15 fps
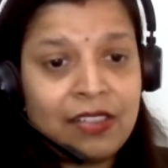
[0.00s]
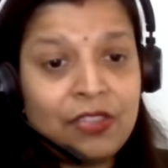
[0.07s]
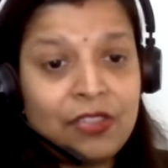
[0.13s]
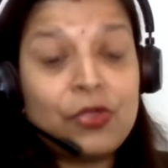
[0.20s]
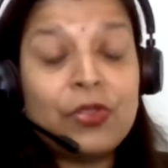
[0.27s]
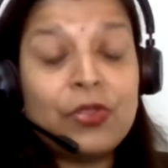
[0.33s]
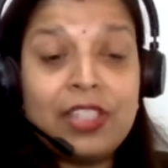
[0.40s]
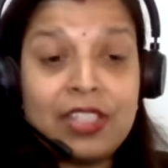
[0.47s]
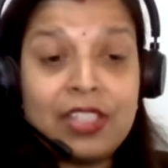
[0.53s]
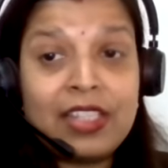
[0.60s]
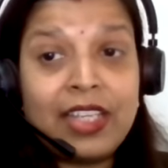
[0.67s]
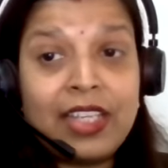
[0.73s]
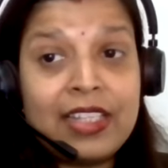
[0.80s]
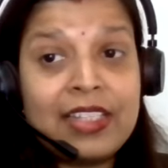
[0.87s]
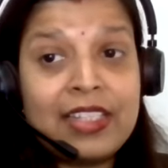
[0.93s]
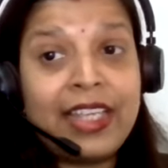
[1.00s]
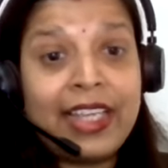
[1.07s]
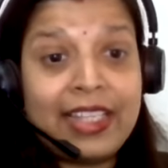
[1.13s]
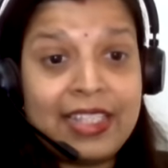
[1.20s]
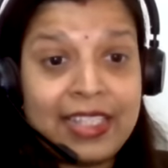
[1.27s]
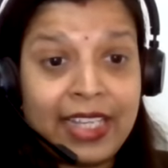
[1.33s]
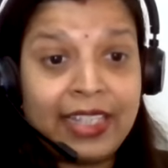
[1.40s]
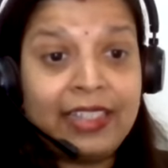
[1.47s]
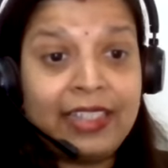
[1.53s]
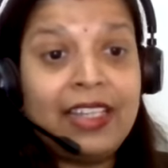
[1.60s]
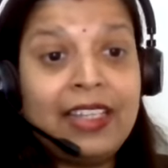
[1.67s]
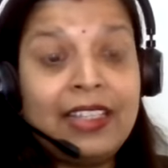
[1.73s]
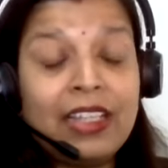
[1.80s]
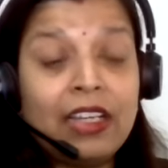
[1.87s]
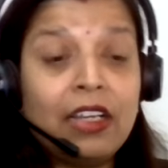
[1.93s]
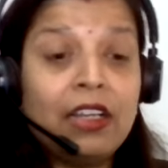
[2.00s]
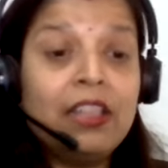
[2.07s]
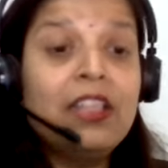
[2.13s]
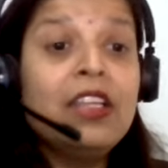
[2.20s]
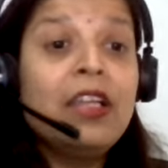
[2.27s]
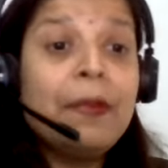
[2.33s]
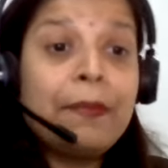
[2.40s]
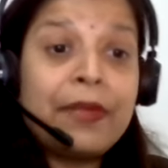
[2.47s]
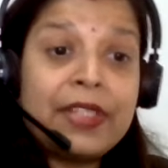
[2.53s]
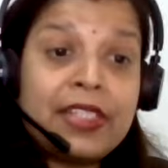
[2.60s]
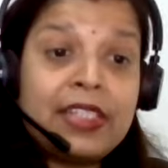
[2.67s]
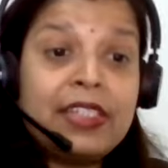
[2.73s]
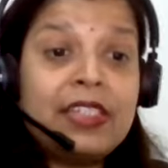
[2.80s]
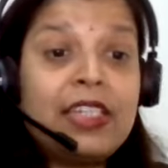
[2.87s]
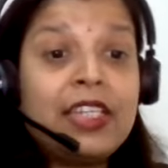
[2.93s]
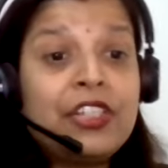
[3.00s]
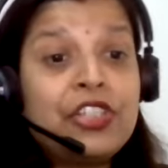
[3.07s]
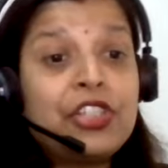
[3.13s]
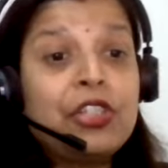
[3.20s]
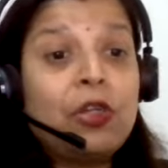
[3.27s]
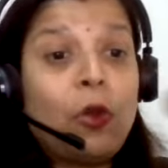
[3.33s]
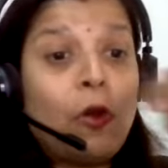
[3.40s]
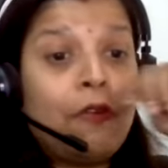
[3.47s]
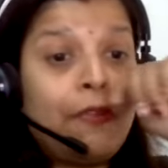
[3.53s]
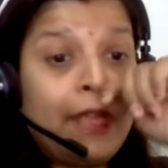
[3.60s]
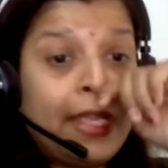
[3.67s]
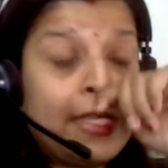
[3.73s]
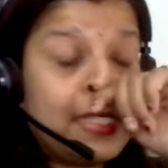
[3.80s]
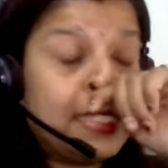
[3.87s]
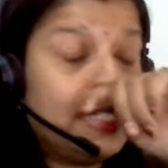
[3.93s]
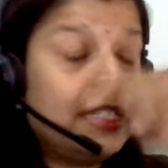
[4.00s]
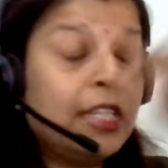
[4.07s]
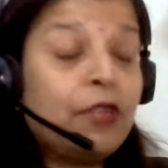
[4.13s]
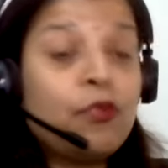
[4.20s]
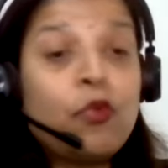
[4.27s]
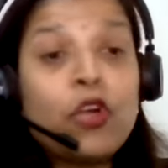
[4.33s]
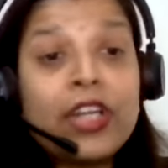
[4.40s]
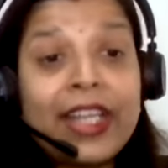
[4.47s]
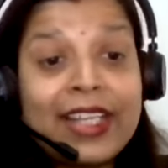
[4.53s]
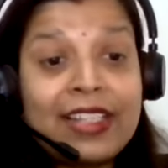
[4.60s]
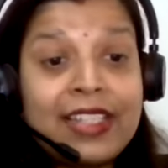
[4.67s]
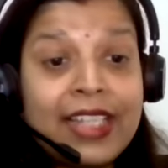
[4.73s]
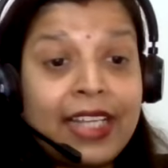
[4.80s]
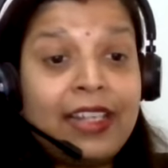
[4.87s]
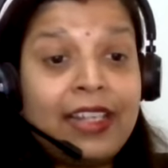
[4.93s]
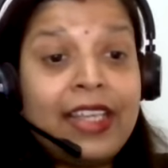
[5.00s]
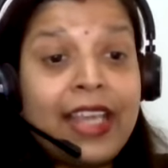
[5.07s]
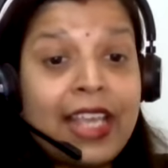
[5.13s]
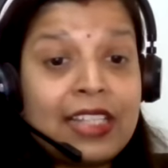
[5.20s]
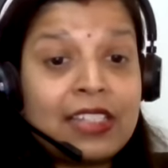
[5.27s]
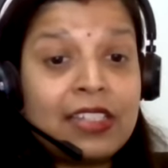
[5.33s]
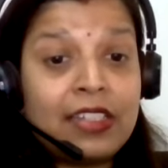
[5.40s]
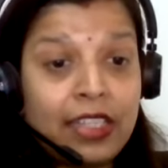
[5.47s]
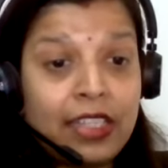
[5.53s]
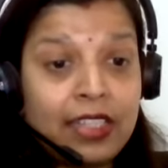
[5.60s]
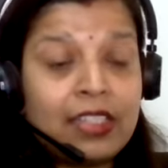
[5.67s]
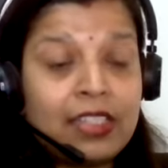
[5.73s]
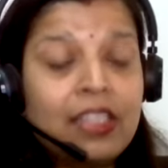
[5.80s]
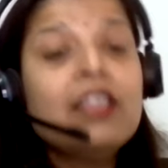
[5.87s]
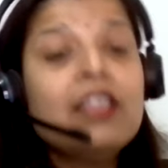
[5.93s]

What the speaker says: So this is exactly the presentation of acid, that what exactly acid is.